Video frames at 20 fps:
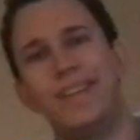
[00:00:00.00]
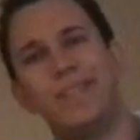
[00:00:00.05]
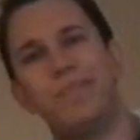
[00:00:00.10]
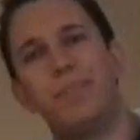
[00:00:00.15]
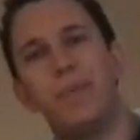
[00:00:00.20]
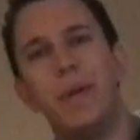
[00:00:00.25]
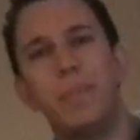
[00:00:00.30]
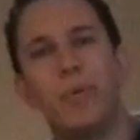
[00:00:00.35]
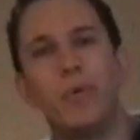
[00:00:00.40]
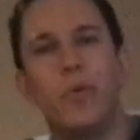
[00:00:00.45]

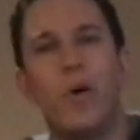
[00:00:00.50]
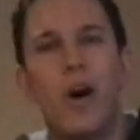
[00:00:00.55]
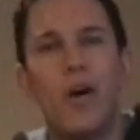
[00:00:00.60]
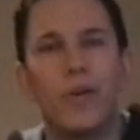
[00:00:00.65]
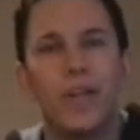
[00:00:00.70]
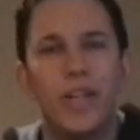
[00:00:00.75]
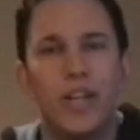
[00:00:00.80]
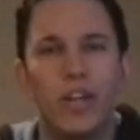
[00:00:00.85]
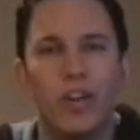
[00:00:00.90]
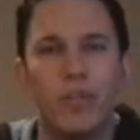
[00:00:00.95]
People
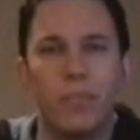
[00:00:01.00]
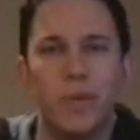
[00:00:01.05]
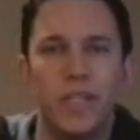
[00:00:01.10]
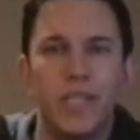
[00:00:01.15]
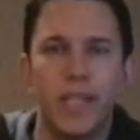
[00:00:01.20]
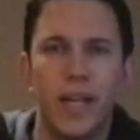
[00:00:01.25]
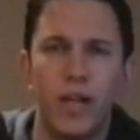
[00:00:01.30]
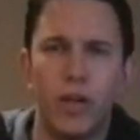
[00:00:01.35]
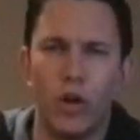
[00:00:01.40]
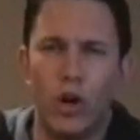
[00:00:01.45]
all year have been
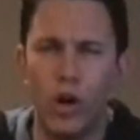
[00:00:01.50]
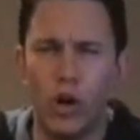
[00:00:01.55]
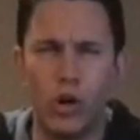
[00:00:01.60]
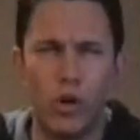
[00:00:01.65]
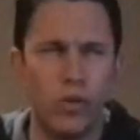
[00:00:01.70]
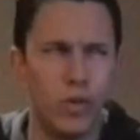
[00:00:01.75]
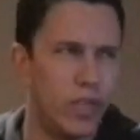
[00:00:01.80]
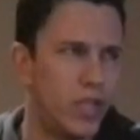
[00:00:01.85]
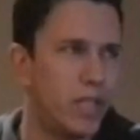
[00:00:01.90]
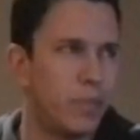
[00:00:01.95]
saying,
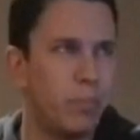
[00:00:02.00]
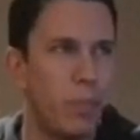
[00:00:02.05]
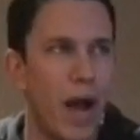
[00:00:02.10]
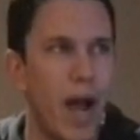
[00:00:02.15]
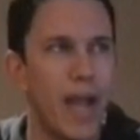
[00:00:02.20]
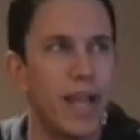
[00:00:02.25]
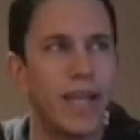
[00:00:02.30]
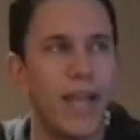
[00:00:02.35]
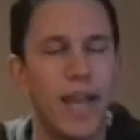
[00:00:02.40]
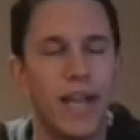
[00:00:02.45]
oh, is
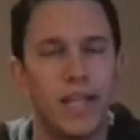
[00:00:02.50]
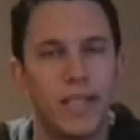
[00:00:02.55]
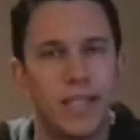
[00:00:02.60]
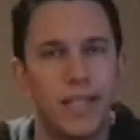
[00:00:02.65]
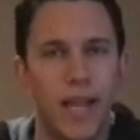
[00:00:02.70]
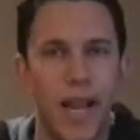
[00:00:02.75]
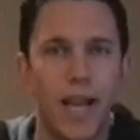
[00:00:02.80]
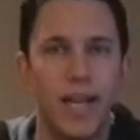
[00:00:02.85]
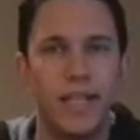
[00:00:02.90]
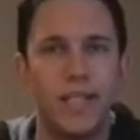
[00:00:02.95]
Spygate
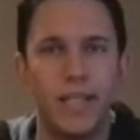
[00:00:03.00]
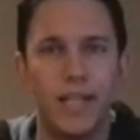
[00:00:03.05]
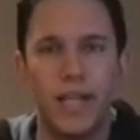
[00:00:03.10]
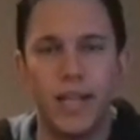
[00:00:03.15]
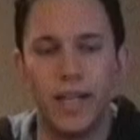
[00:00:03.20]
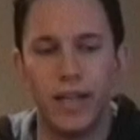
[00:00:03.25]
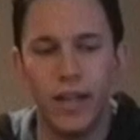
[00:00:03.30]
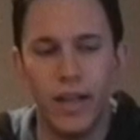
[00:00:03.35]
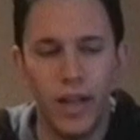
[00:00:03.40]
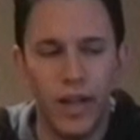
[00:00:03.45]

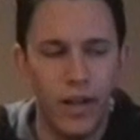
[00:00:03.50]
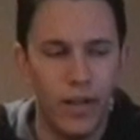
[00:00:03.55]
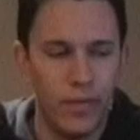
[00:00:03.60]
tainting